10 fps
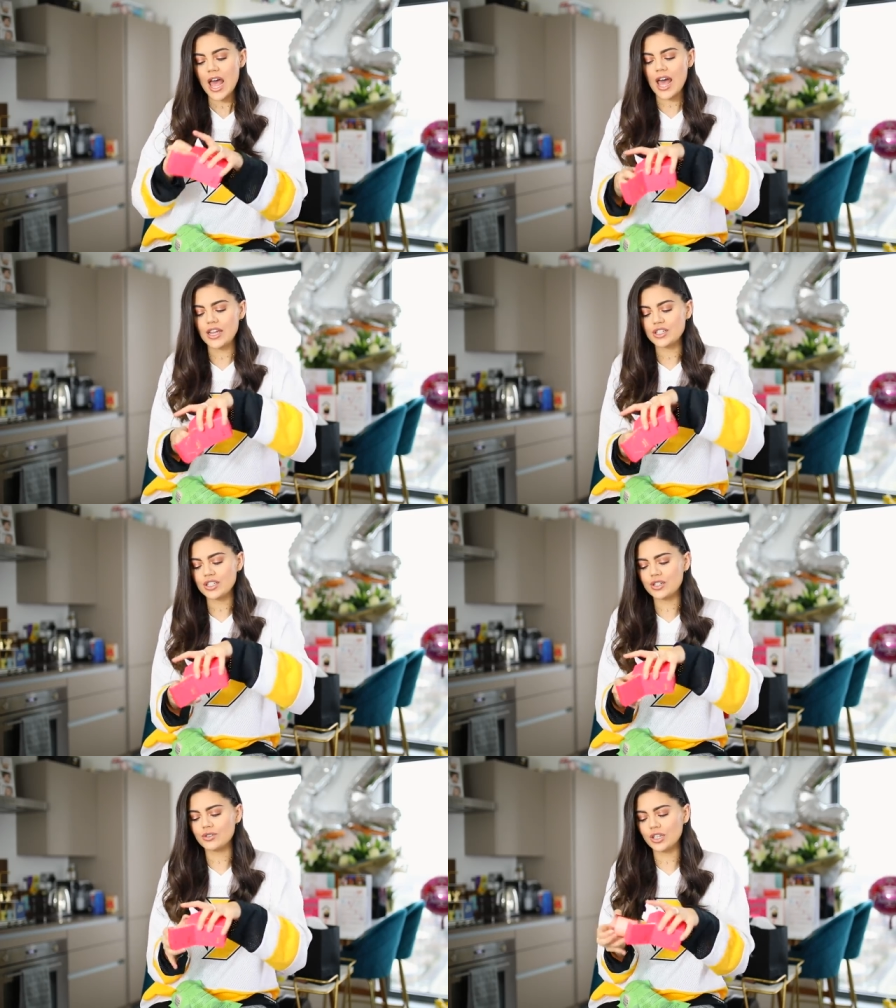
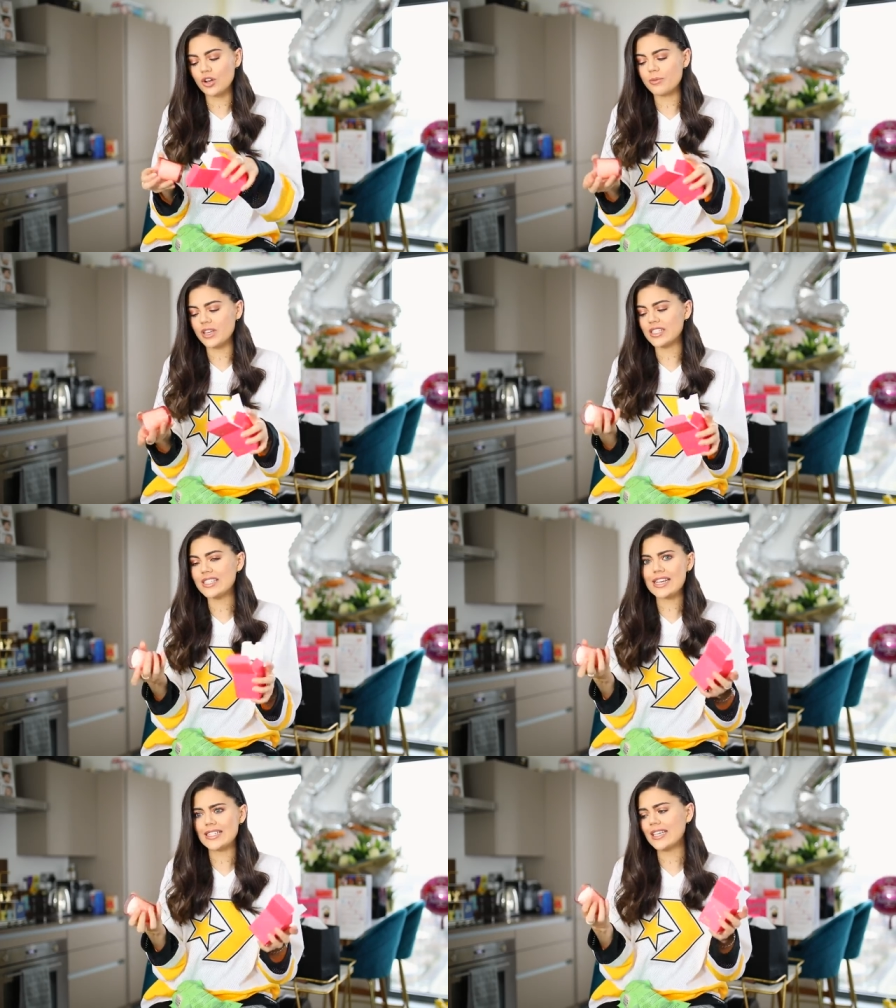And she also got me a
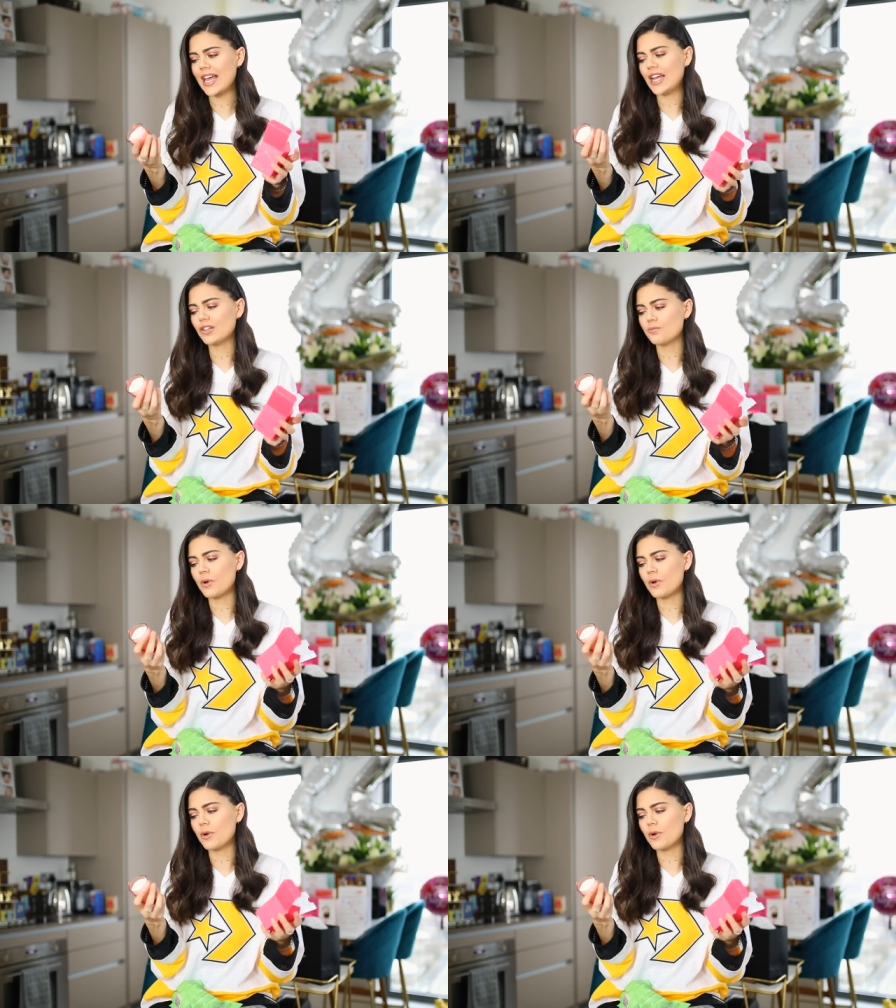scented candle,